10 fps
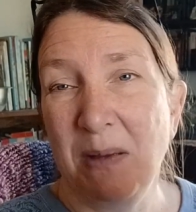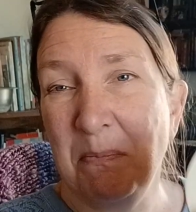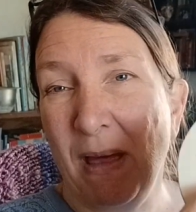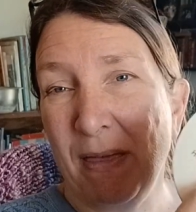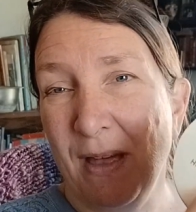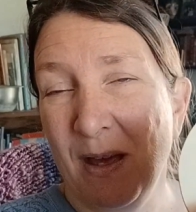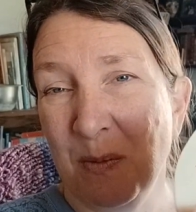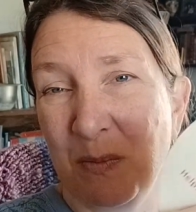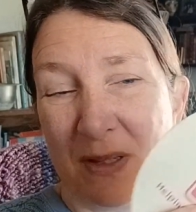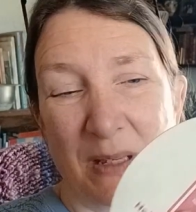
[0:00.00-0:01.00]
my
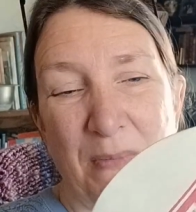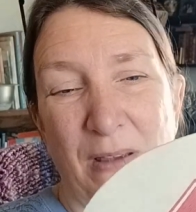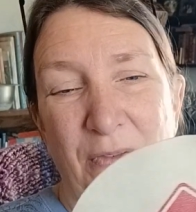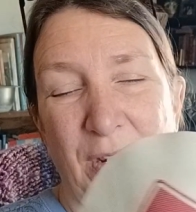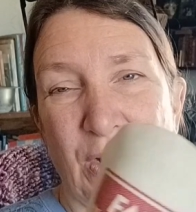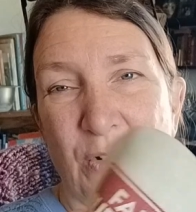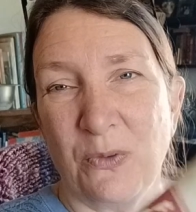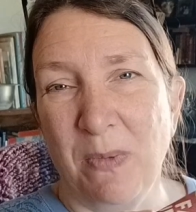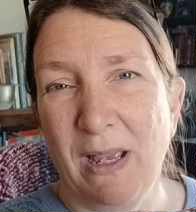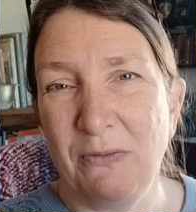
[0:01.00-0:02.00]
thumbs and my fingers
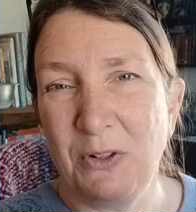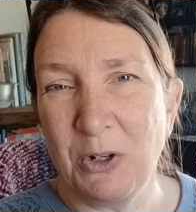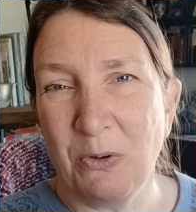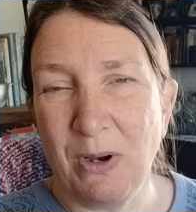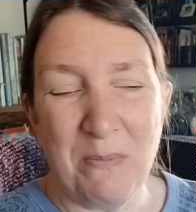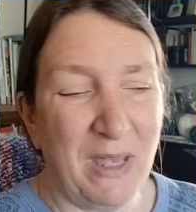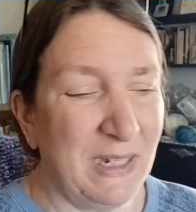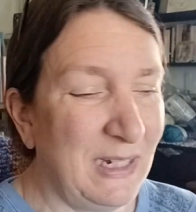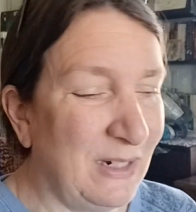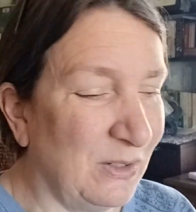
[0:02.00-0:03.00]
from having to grab
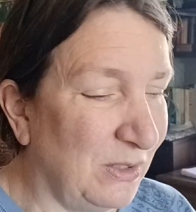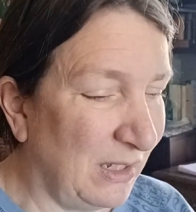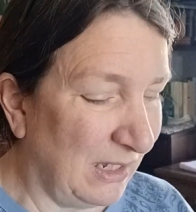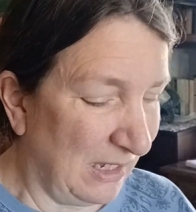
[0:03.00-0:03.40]
that needle.